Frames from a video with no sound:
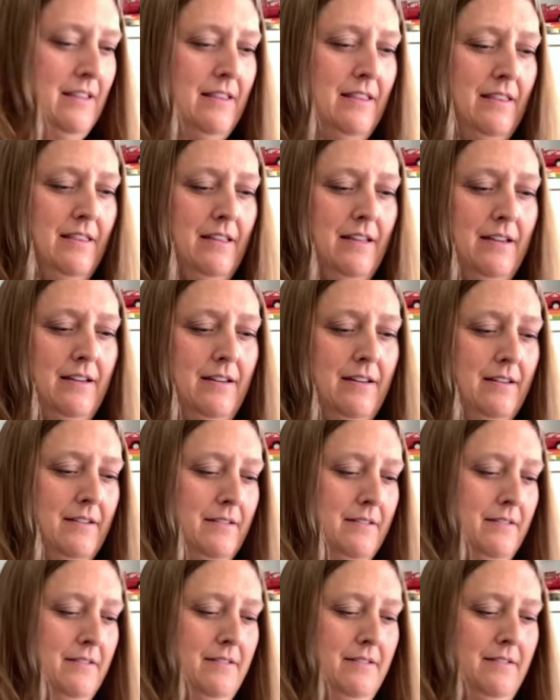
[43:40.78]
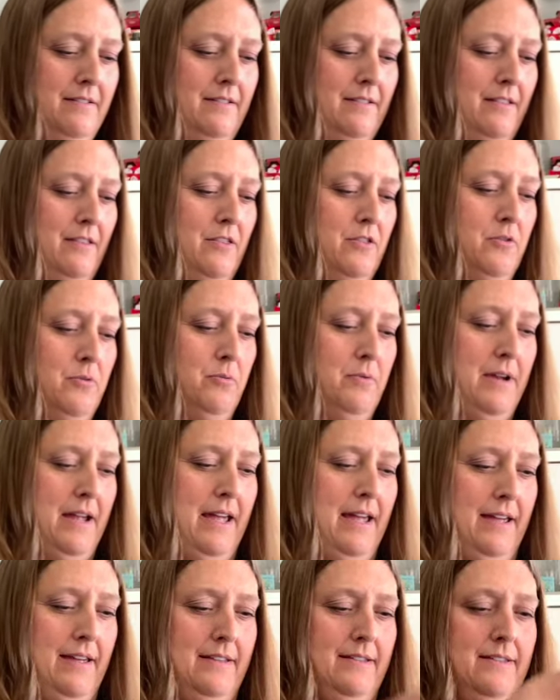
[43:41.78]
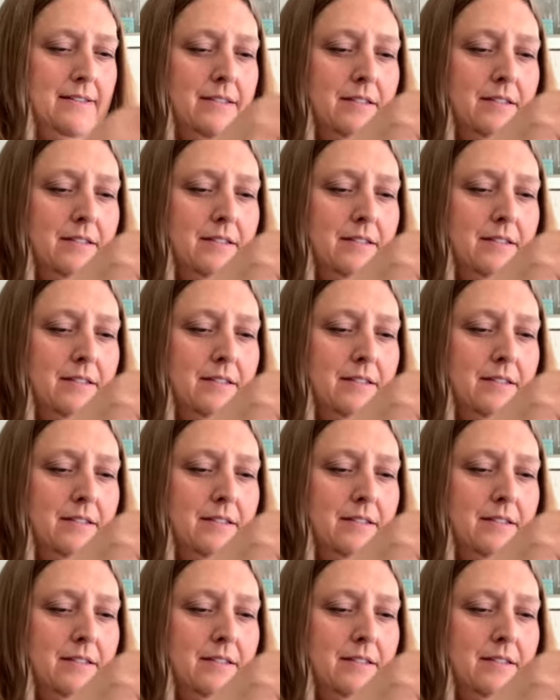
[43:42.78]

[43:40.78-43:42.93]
the threads.